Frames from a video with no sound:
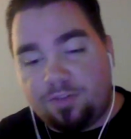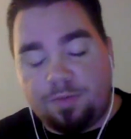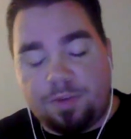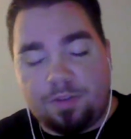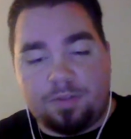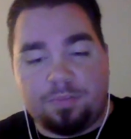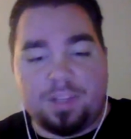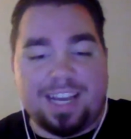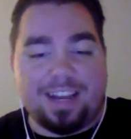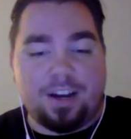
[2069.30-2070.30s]
football
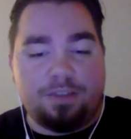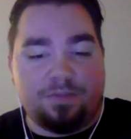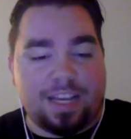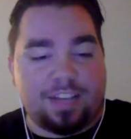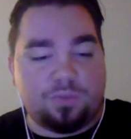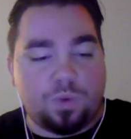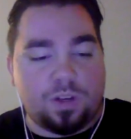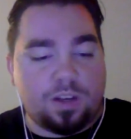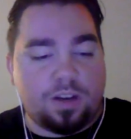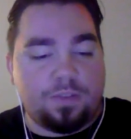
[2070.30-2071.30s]
playoff as one
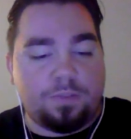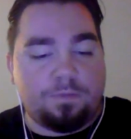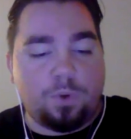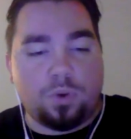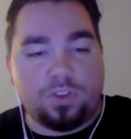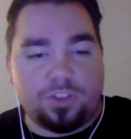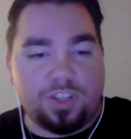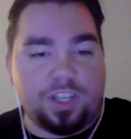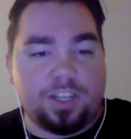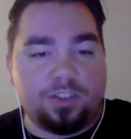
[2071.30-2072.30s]
of the 4
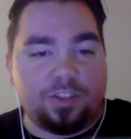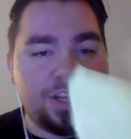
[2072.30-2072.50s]
seeds